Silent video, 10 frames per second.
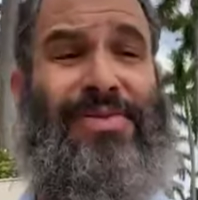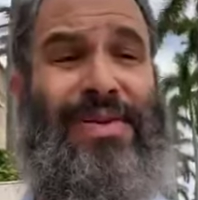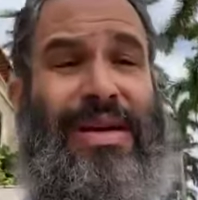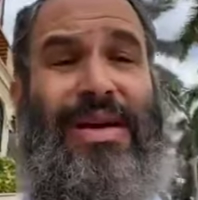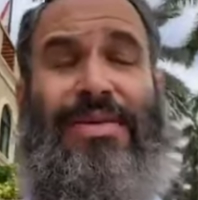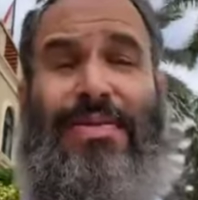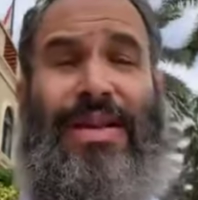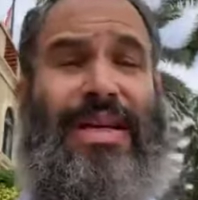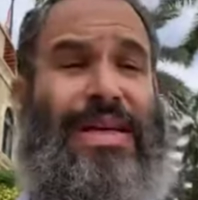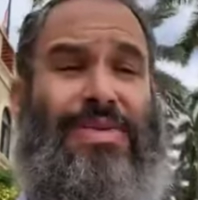He
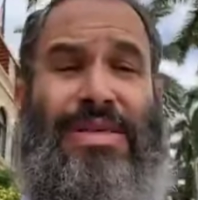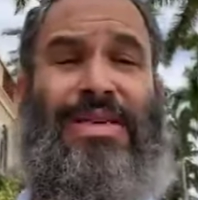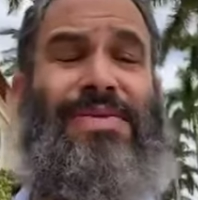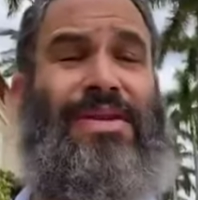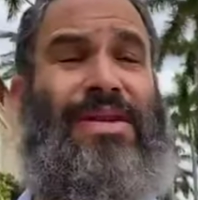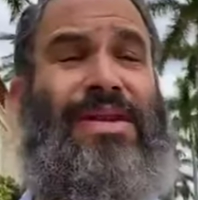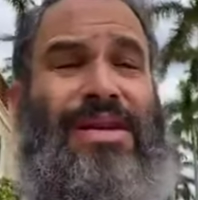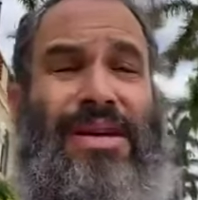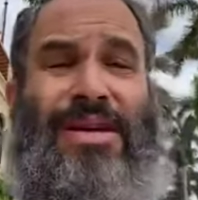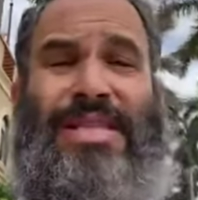felt like he was given
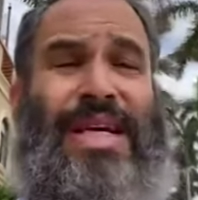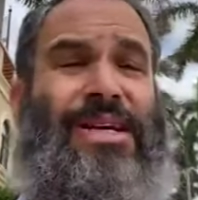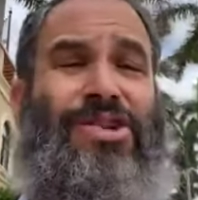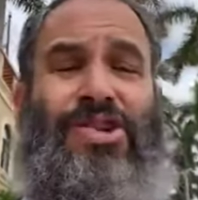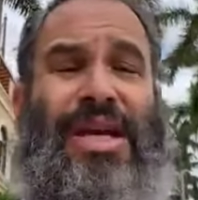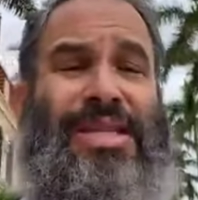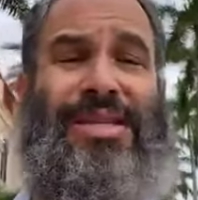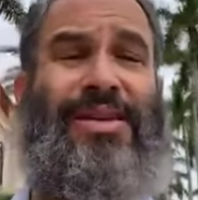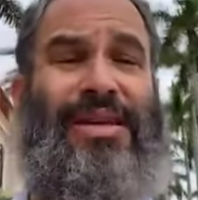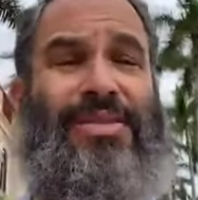a second chance
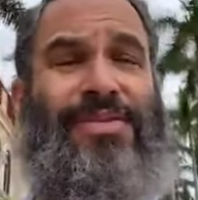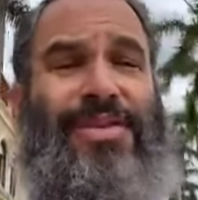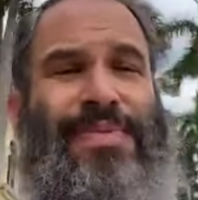to live.